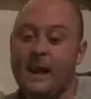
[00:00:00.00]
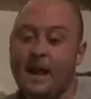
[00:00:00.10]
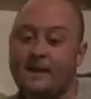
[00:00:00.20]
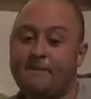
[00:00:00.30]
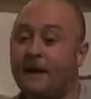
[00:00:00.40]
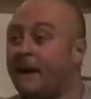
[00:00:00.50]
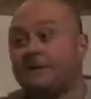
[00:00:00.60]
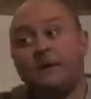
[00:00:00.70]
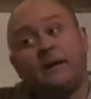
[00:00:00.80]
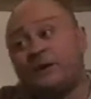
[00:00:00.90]
And I
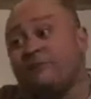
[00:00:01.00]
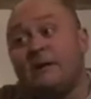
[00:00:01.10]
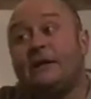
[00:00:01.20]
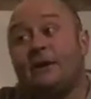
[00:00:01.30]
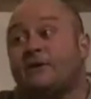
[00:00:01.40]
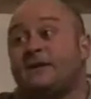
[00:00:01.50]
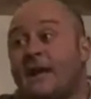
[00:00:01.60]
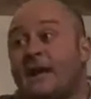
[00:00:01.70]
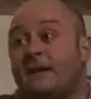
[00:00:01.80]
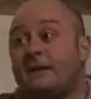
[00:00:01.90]
had a really nice
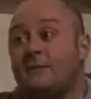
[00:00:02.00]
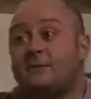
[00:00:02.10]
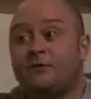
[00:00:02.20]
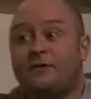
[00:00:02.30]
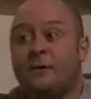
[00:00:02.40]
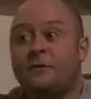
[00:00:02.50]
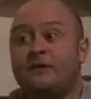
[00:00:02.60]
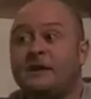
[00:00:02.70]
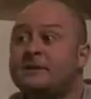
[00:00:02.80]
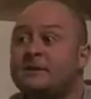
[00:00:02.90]
gig. It was lovely. They were
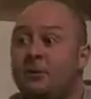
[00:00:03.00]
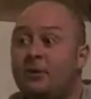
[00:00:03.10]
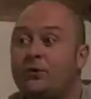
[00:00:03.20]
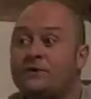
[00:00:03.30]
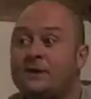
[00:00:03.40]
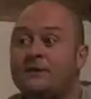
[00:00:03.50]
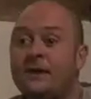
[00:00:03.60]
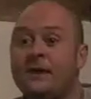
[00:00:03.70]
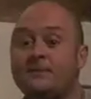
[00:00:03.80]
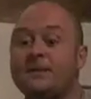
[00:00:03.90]
really supportive,
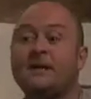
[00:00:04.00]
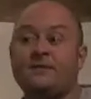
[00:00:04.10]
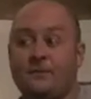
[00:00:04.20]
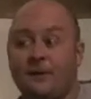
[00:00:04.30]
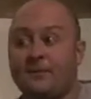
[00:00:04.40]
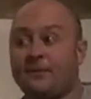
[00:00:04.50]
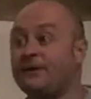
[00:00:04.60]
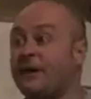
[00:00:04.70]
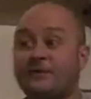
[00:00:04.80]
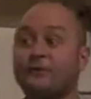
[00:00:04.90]
particularly for people
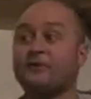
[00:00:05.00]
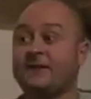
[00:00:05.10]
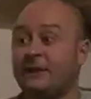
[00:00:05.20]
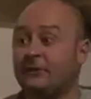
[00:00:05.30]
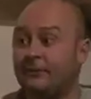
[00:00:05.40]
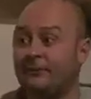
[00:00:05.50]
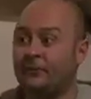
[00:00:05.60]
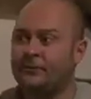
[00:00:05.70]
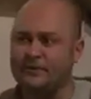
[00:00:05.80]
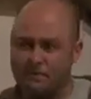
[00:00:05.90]
that had never done stand-up
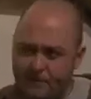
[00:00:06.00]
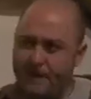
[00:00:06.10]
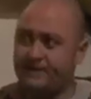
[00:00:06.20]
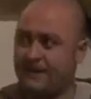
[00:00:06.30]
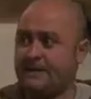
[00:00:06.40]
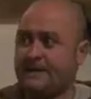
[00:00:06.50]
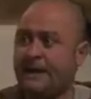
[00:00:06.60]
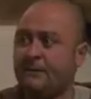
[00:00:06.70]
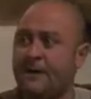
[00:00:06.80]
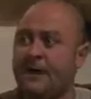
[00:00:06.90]
before, because it's a big thing to
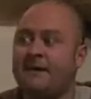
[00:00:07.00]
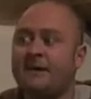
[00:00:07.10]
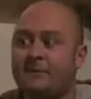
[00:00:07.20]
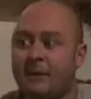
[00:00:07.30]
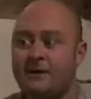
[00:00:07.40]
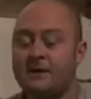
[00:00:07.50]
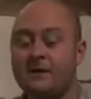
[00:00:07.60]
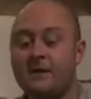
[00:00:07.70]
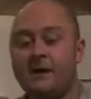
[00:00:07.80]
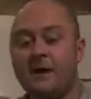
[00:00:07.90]
get up there anyway.
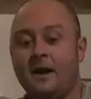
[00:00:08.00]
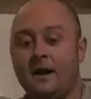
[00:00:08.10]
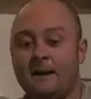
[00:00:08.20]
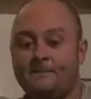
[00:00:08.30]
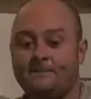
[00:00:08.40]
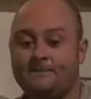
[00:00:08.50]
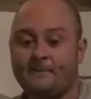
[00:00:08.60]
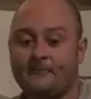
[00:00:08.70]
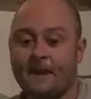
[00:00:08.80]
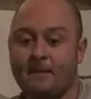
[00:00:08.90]
I
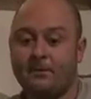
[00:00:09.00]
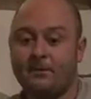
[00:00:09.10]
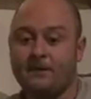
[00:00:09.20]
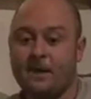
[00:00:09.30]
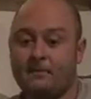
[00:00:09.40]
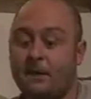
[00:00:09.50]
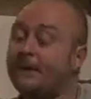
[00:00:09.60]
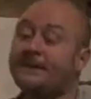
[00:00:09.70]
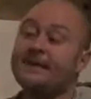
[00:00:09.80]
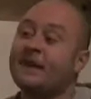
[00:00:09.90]
mean,
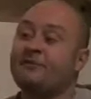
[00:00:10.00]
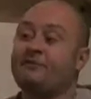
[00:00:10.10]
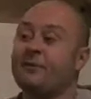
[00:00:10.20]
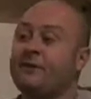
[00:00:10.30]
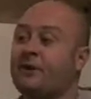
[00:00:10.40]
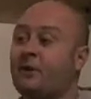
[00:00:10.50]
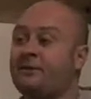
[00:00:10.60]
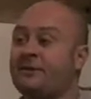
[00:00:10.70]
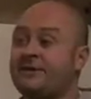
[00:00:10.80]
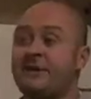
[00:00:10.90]
I didn't get through in the
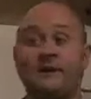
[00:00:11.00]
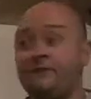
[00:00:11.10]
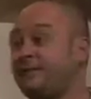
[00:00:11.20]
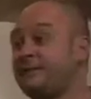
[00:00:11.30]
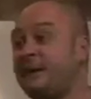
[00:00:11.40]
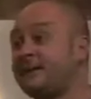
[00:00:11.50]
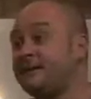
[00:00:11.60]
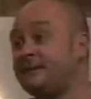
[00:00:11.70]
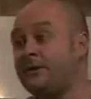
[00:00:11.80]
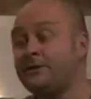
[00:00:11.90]
competition. I never
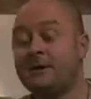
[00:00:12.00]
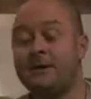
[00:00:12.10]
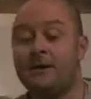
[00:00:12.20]
expected to.